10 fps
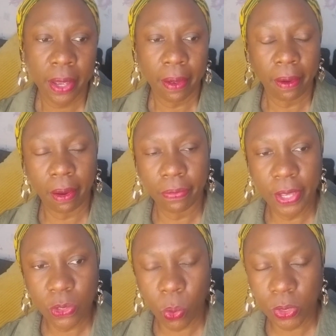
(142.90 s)
Uh, they
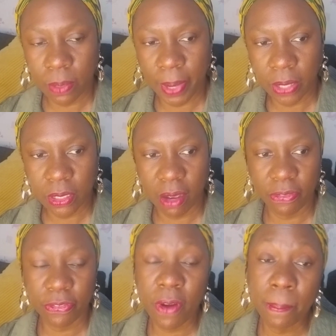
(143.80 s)
talked about her
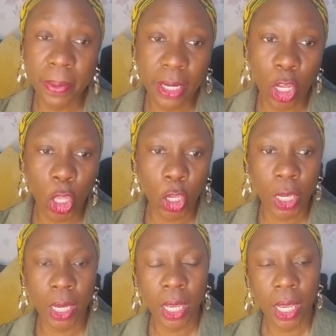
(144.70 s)
frumpy look.
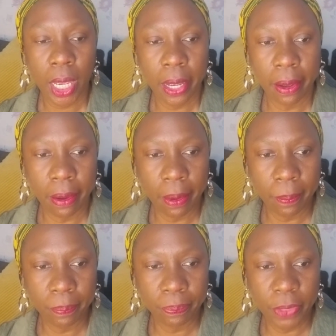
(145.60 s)

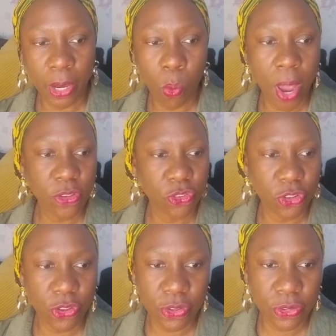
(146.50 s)
Um, they
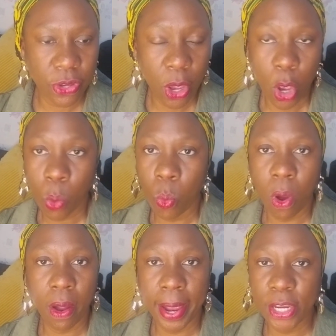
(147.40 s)
questioned
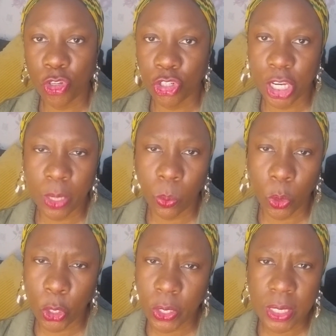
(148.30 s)
why she
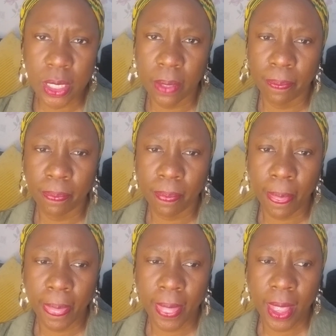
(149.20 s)
would
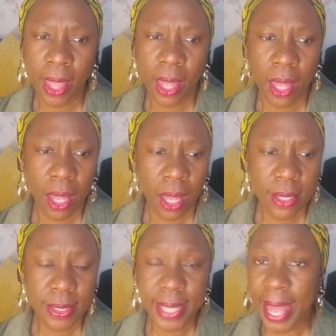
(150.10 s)

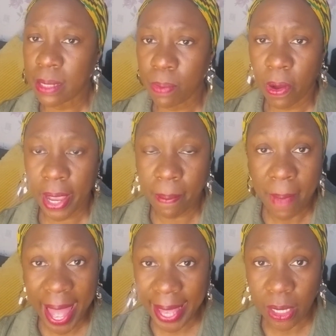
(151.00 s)
stand by a
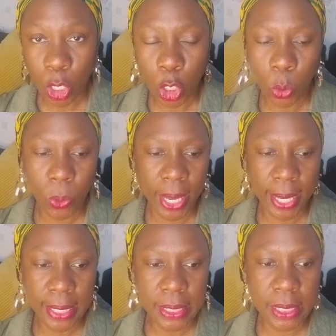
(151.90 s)
man who
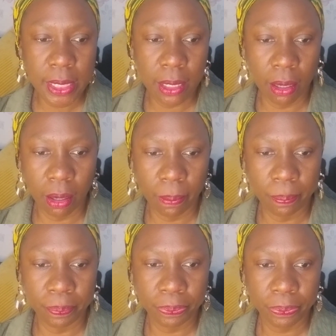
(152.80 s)
is
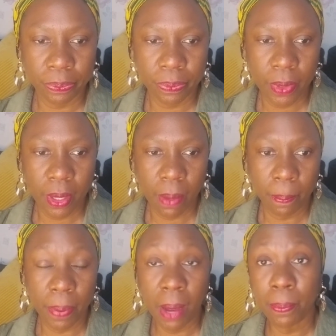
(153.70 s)
um,
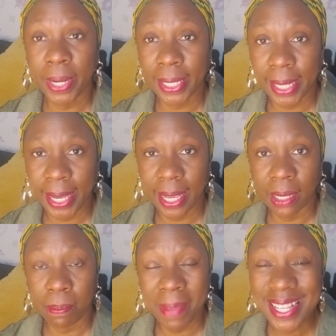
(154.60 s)
publicly
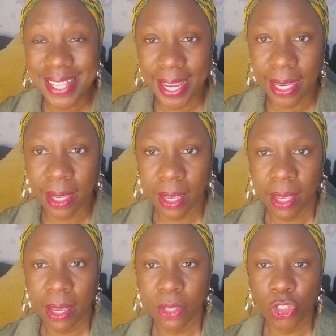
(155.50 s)
admitting
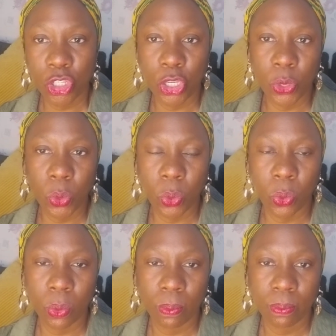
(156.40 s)
to
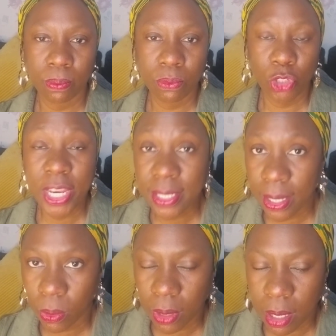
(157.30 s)
cheating
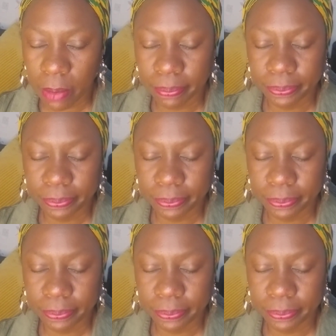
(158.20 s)
on her.